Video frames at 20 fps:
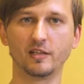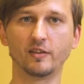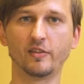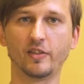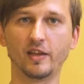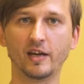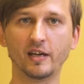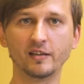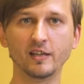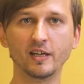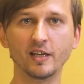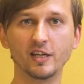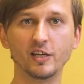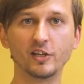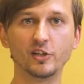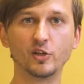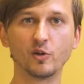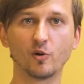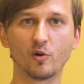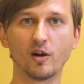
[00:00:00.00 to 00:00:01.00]
and then
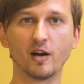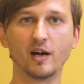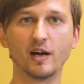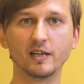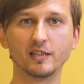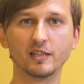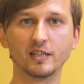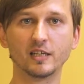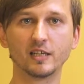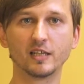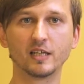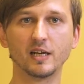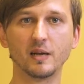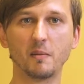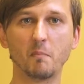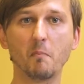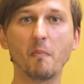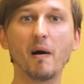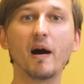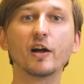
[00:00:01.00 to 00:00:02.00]
you're adding
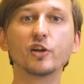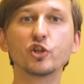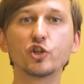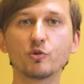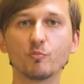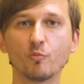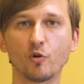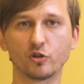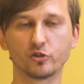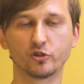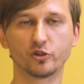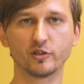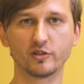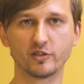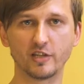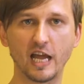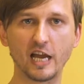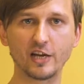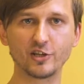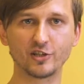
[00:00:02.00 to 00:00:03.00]
much more
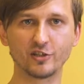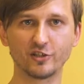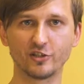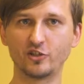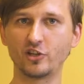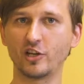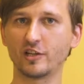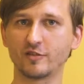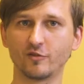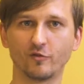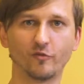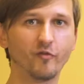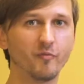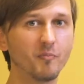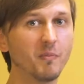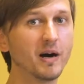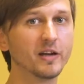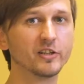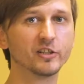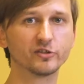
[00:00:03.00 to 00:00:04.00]
transactions just of
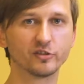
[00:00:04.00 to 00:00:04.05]
money